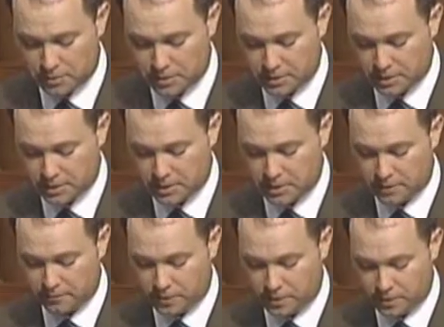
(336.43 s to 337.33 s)
the dignity
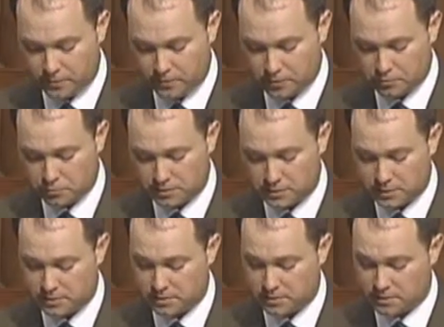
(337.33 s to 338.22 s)
of the individual
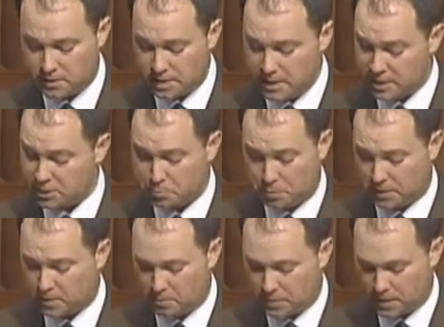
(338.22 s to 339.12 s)
citizen is
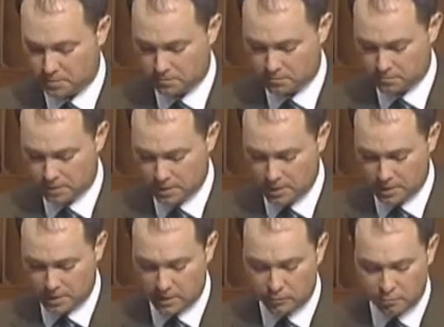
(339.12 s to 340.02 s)
paramount.
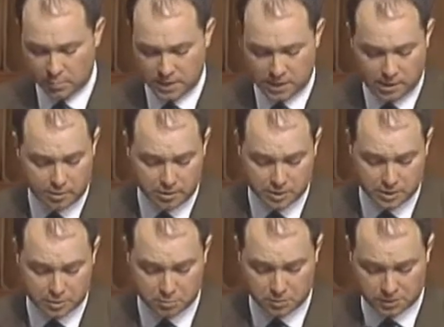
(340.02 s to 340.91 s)
It would be
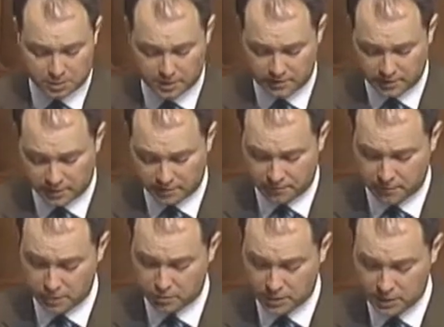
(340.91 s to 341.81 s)
arrogant to believe that a
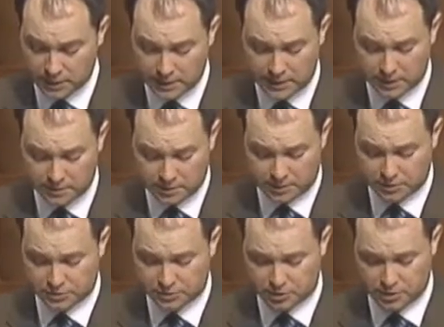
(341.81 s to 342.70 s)
few elite can
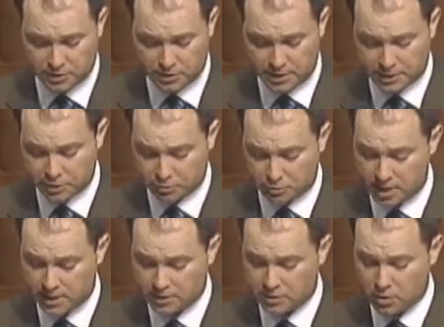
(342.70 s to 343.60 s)
discern and
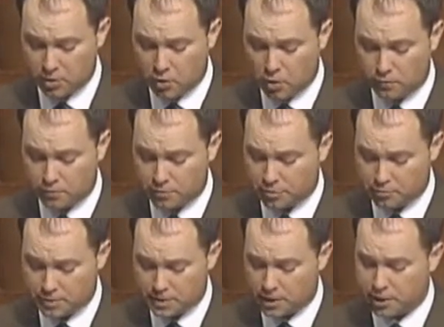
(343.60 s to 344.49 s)
direct over
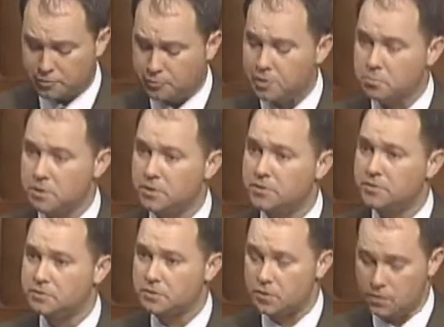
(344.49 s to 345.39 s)
300
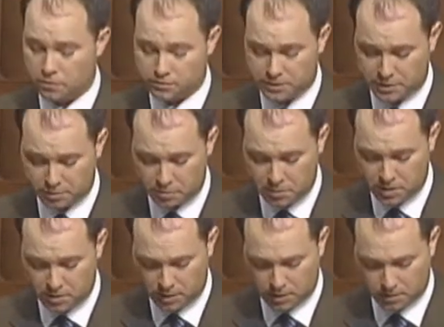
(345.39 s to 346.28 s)
million souls here in
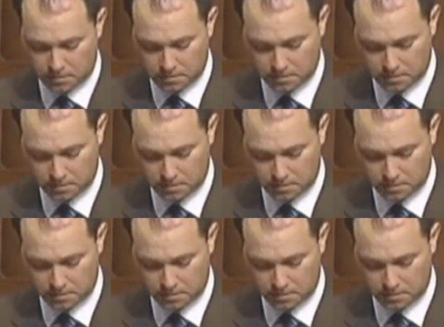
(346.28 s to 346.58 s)
America.